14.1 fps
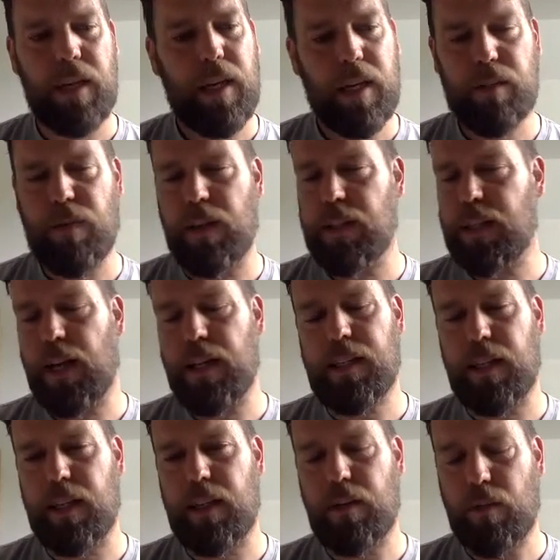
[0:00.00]
it's
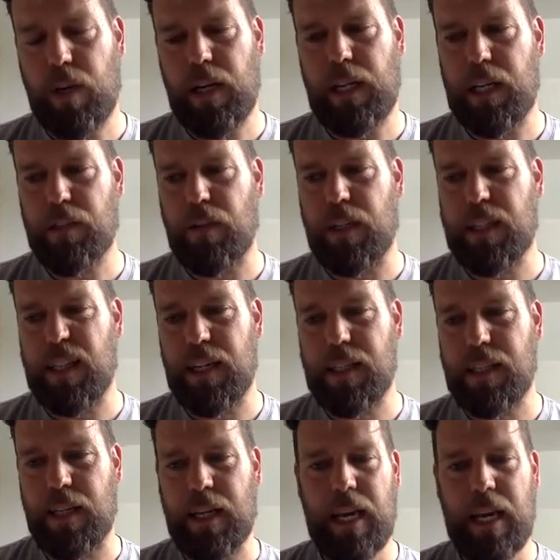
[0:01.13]
fantastic. Really is
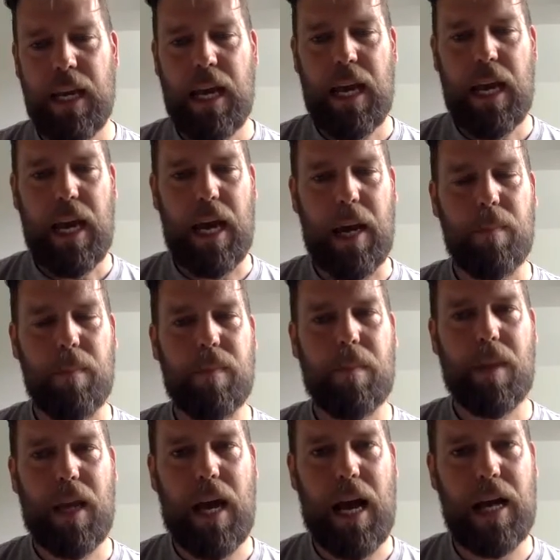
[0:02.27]
fantastic.
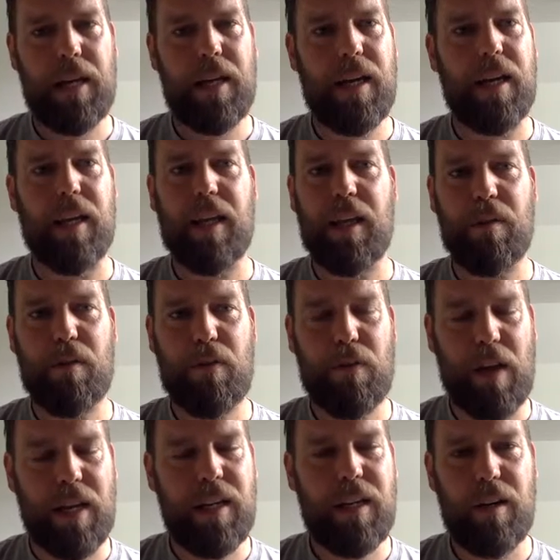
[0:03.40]
Hannah,
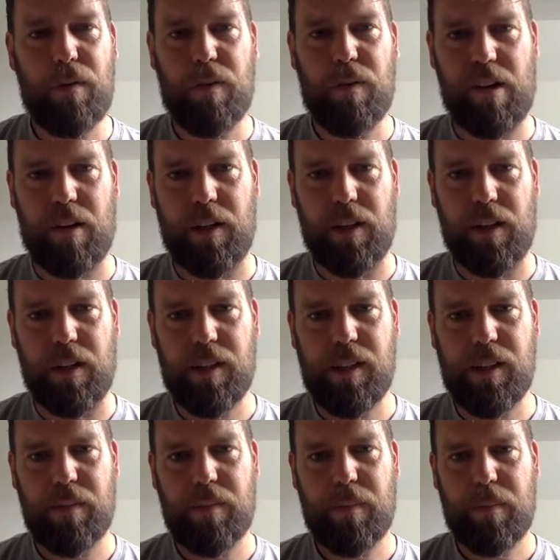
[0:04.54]
thank you for joining
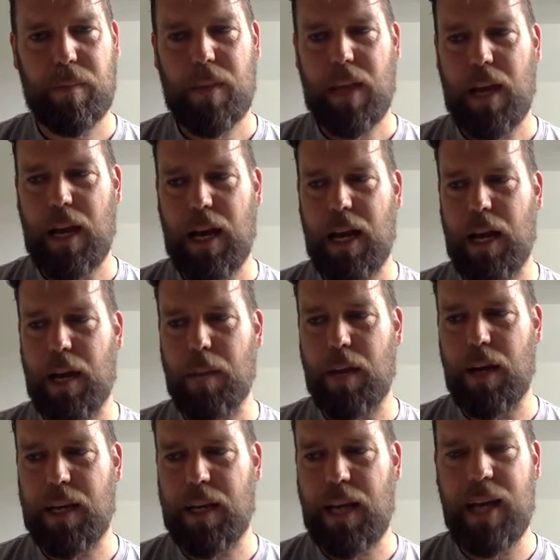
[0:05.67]
us.
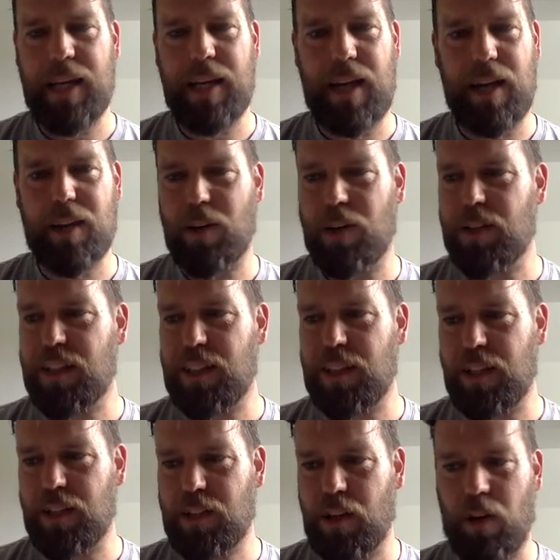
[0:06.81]
Again, I could
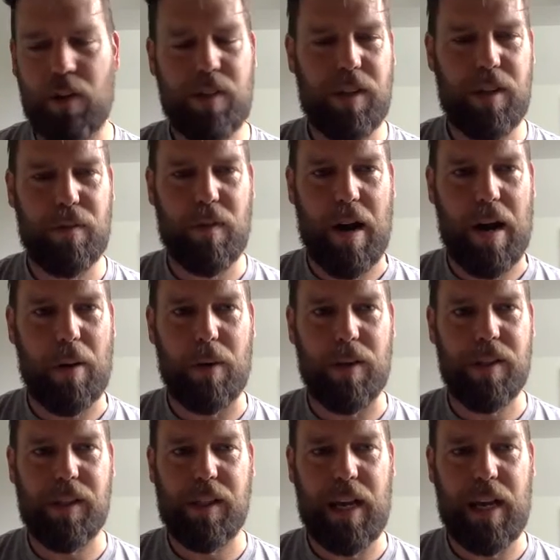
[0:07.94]
talk to you for hours